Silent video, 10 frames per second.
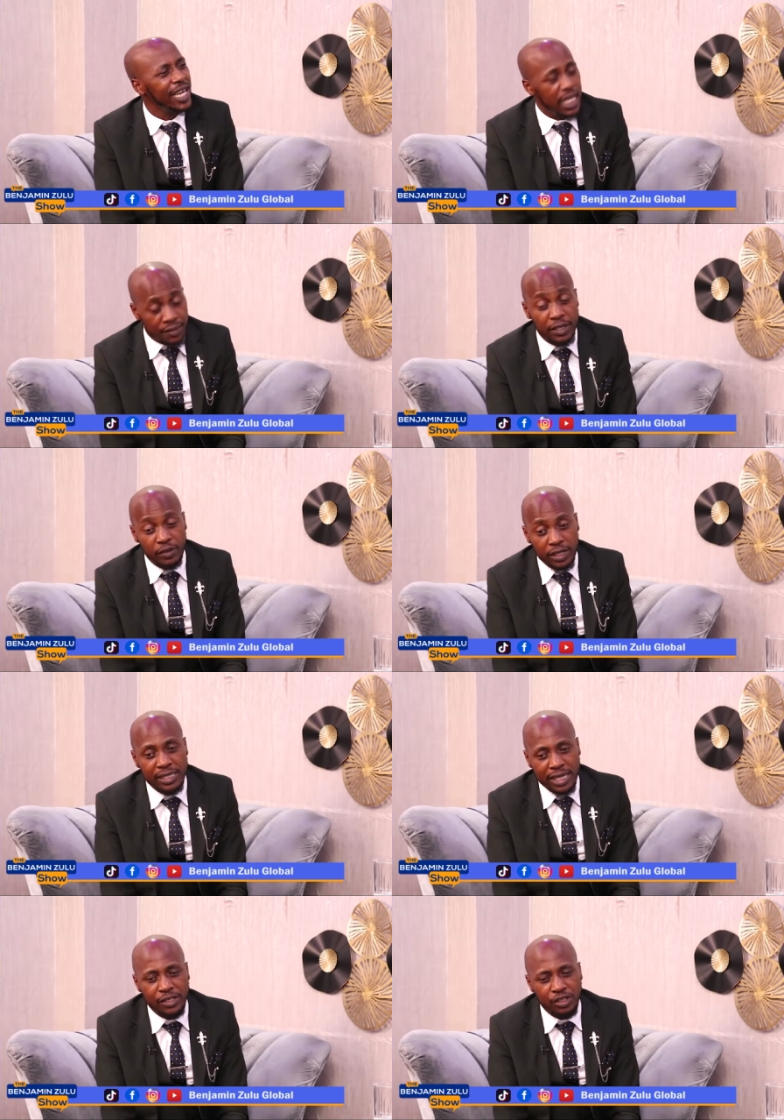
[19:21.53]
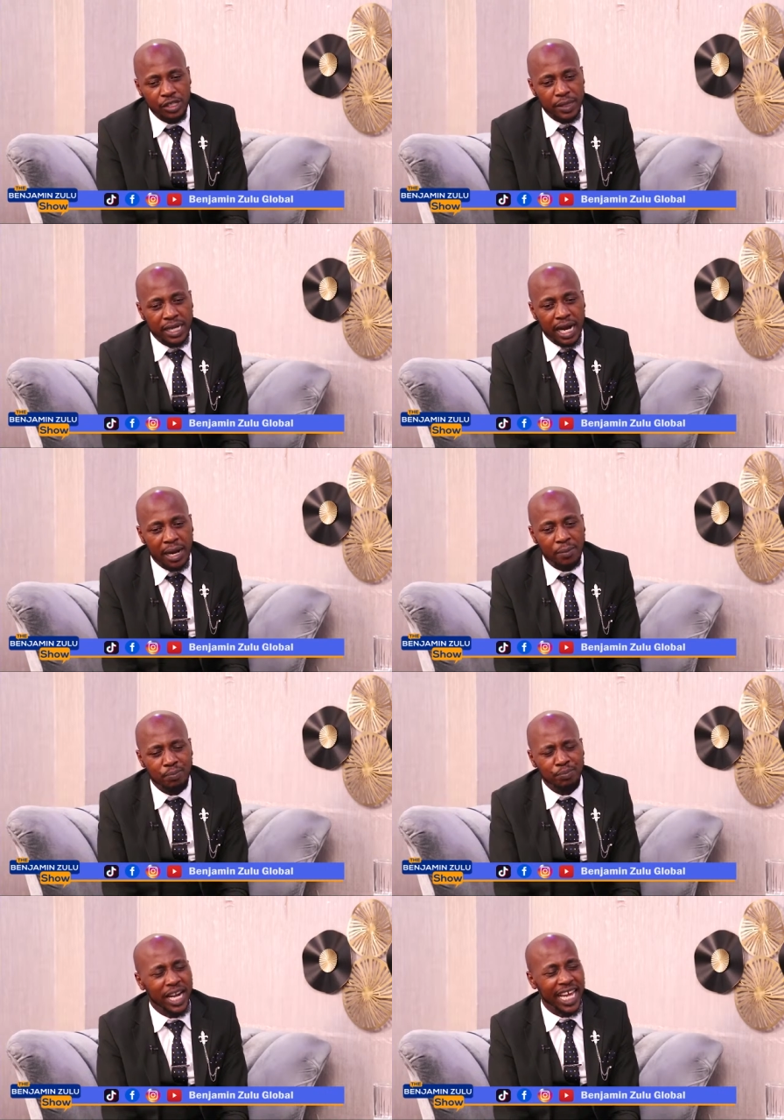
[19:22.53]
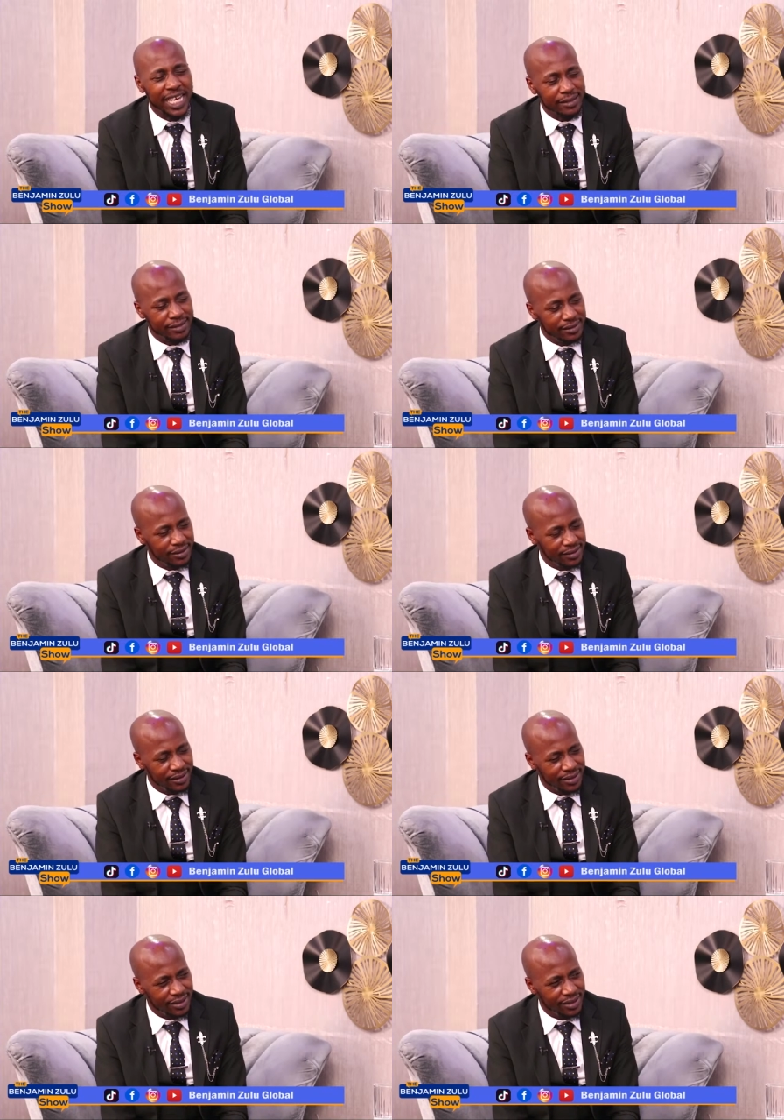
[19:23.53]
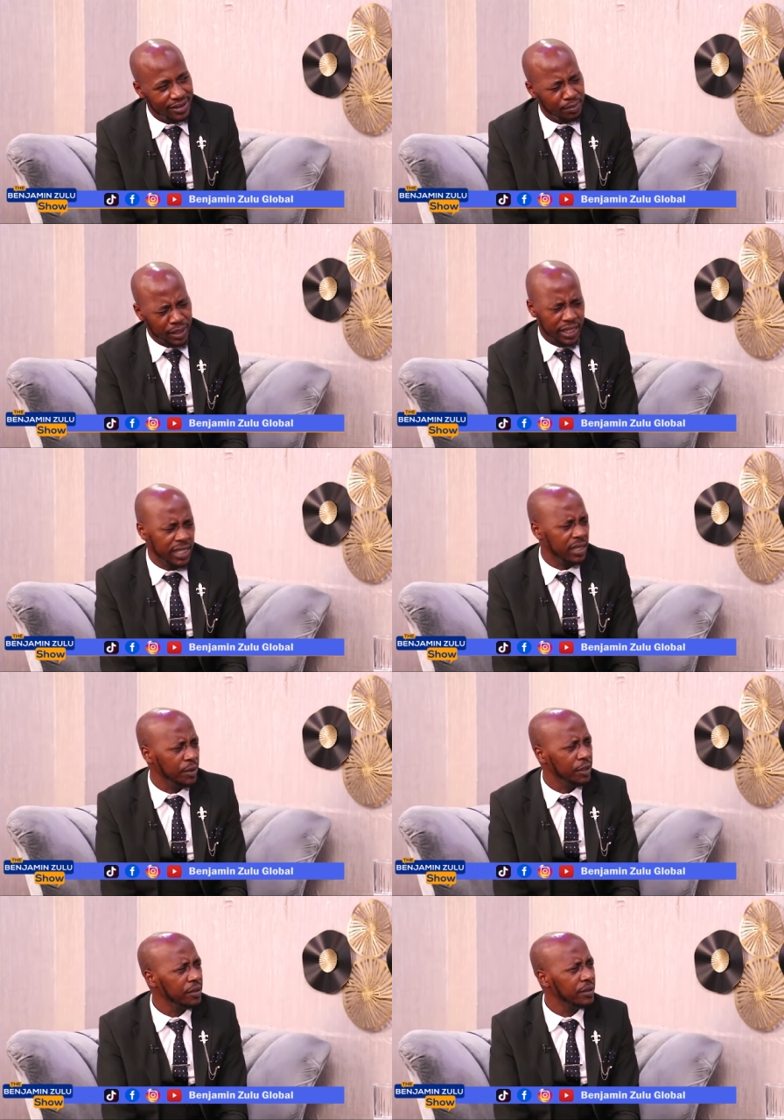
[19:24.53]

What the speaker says: Even your discussions become plain, predictable.